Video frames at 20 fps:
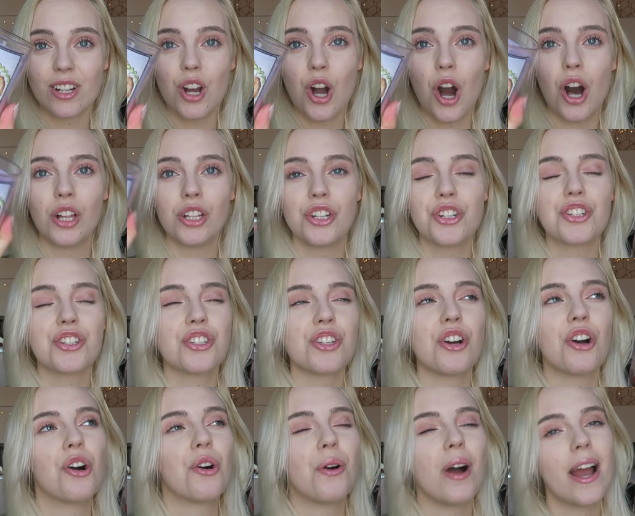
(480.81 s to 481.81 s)
in college,
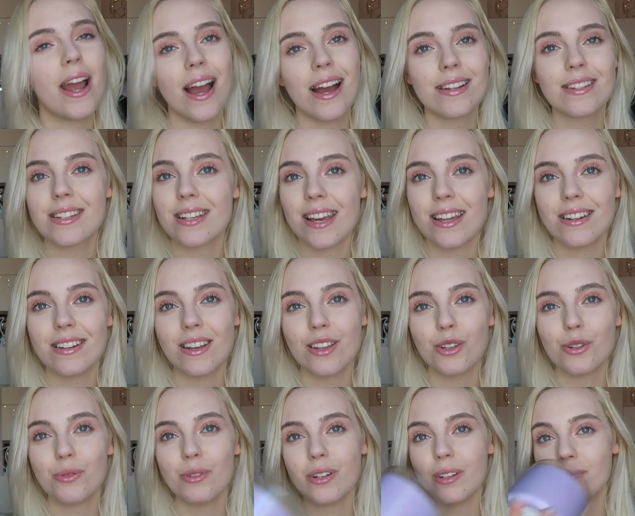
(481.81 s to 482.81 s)
so I had to get
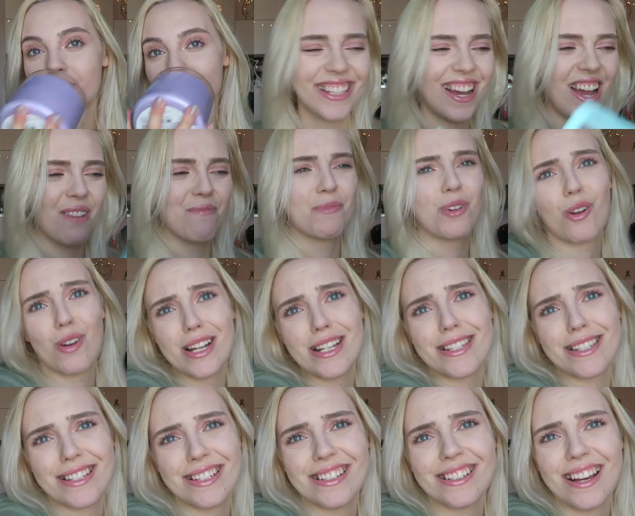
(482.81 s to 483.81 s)
another one. I'm
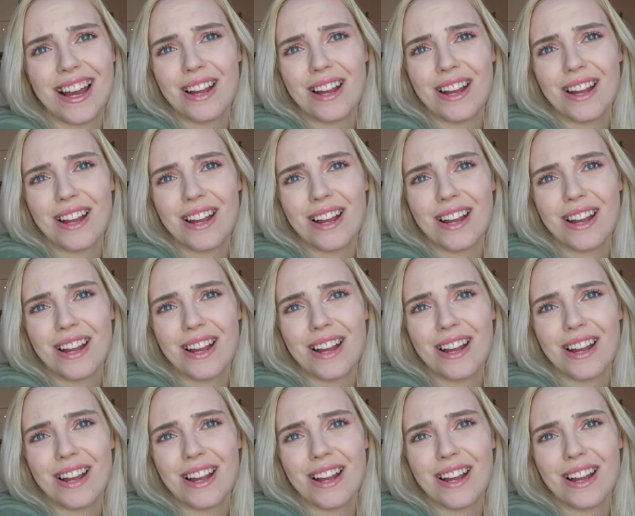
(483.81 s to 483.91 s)
crazy,